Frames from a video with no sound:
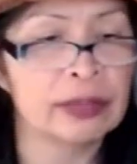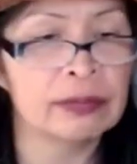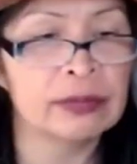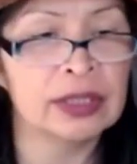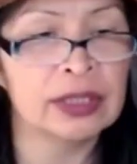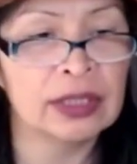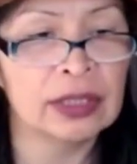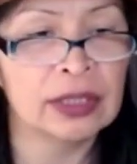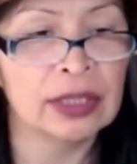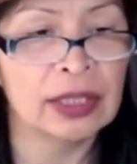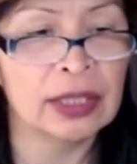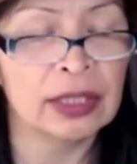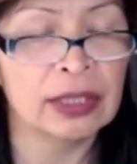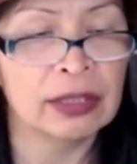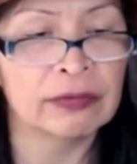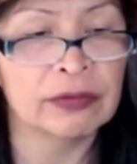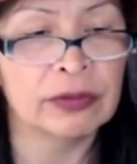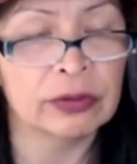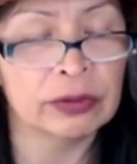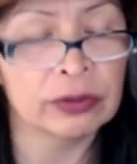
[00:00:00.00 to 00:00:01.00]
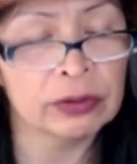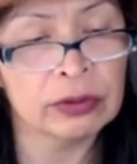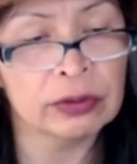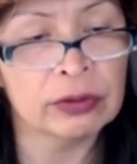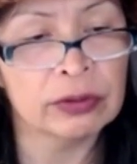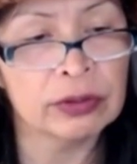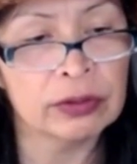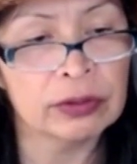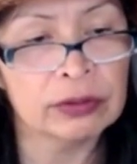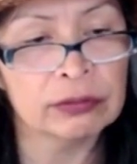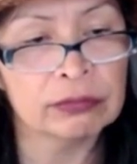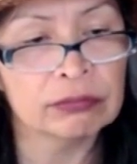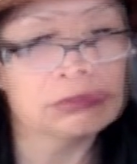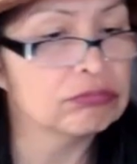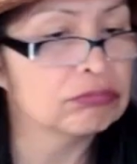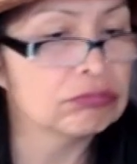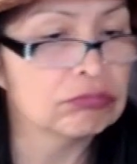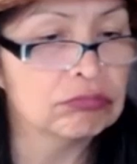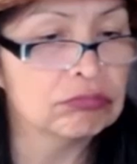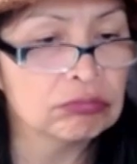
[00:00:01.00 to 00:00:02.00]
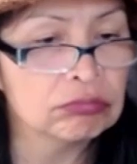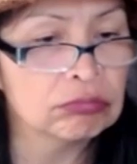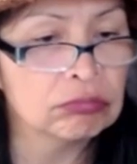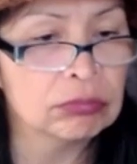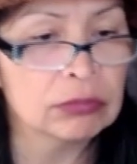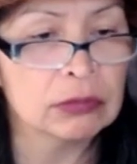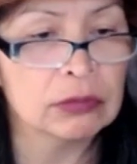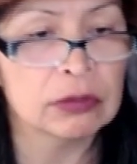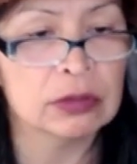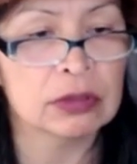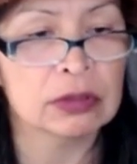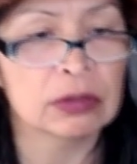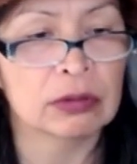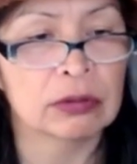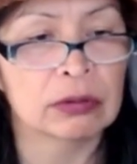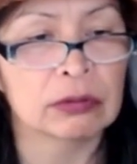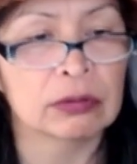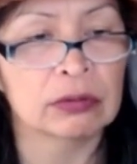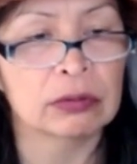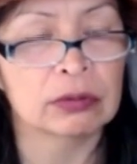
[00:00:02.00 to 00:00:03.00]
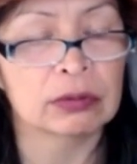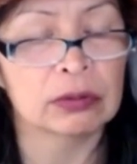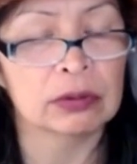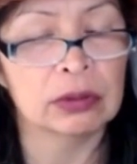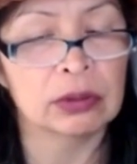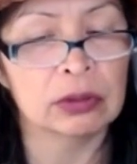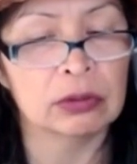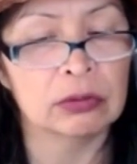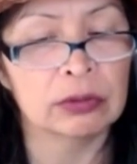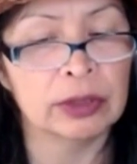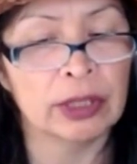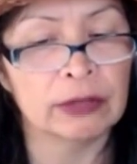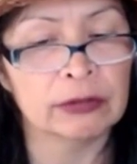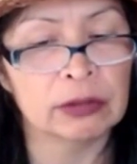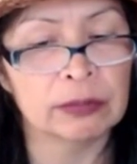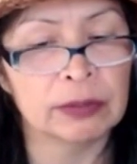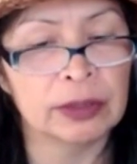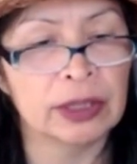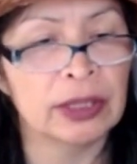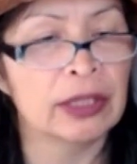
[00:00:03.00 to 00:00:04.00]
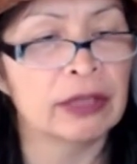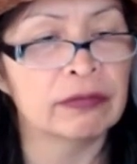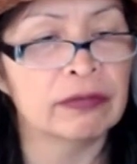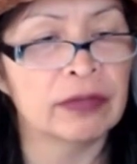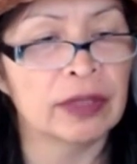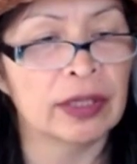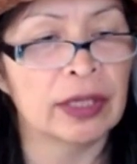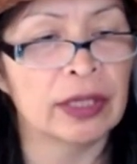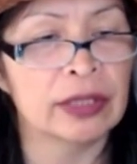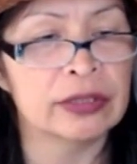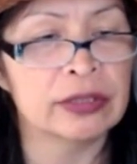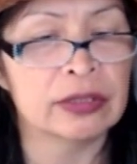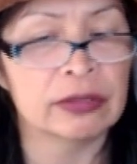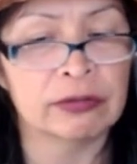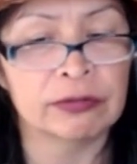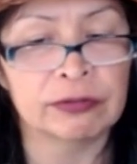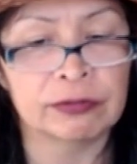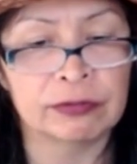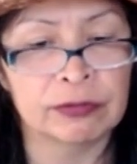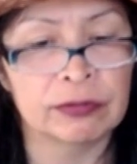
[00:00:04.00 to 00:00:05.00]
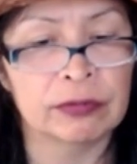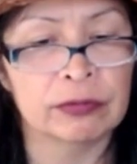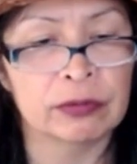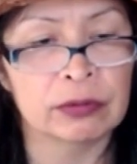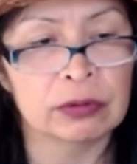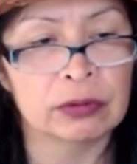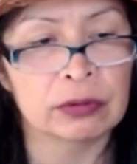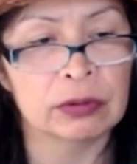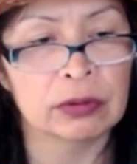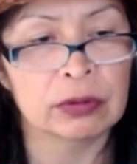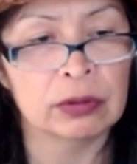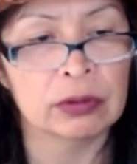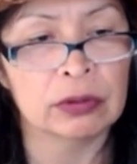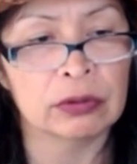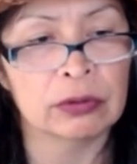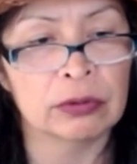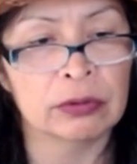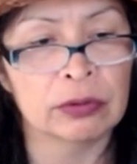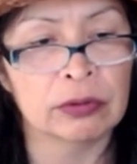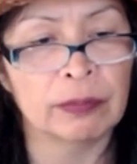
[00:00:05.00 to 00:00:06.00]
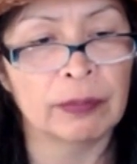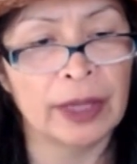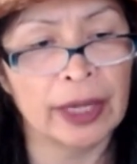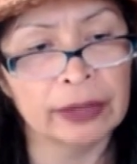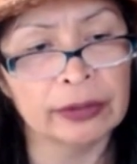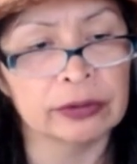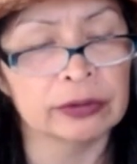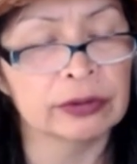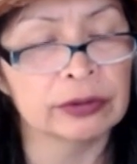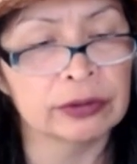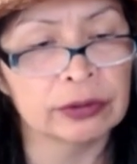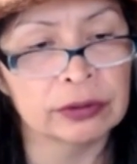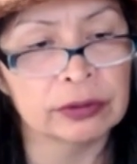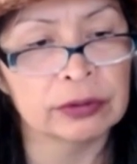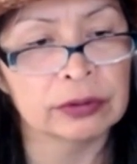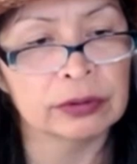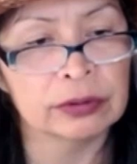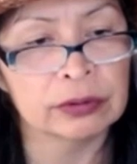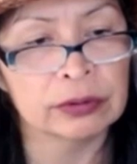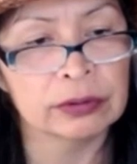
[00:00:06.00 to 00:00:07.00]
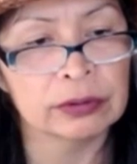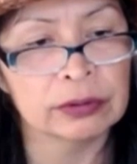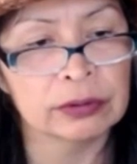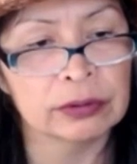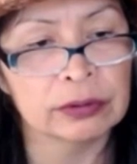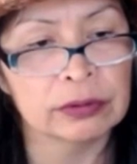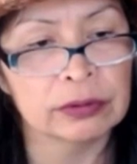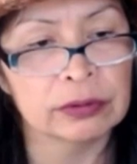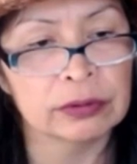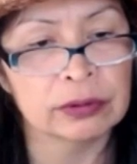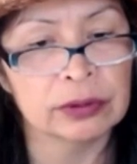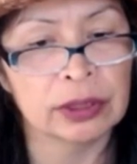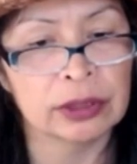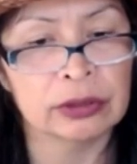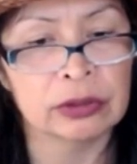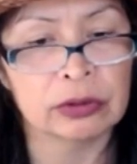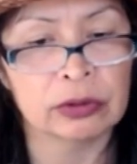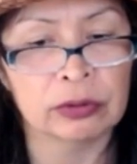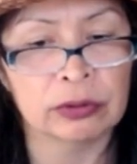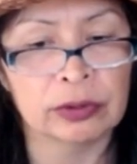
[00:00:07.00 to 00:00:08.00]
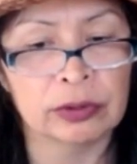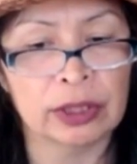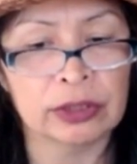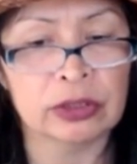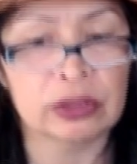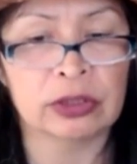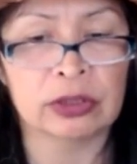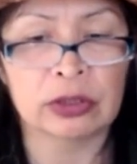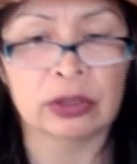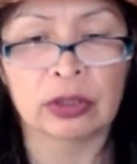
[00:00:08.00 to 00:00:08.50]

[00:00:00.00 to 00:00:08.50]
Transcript: DNA of the earth. So, we have to behave as if the earth matters. And so that's